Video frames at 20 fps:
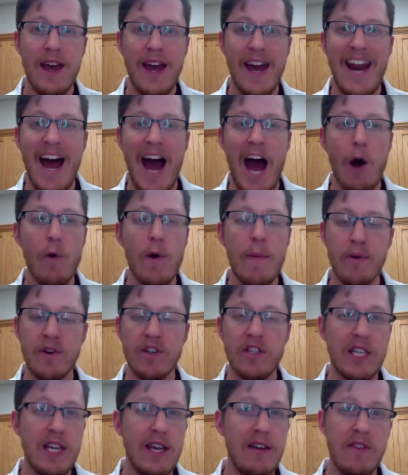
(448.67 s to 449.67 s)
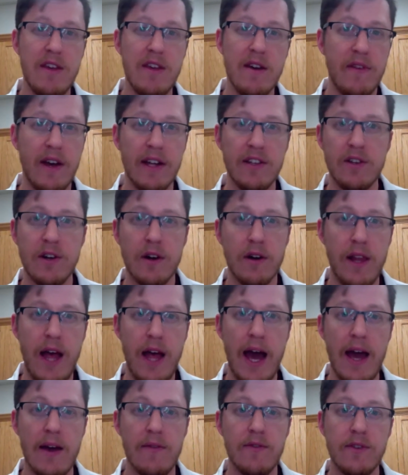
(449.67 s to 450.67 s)
and how we perceive the events in our
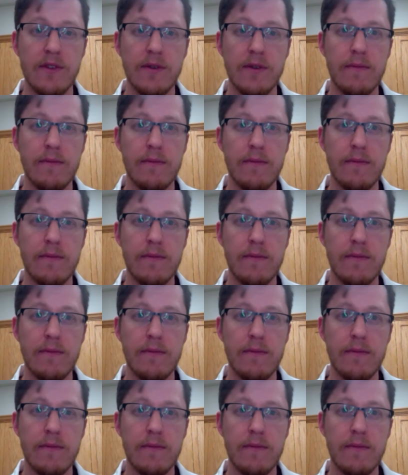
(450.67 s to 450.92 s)
lives.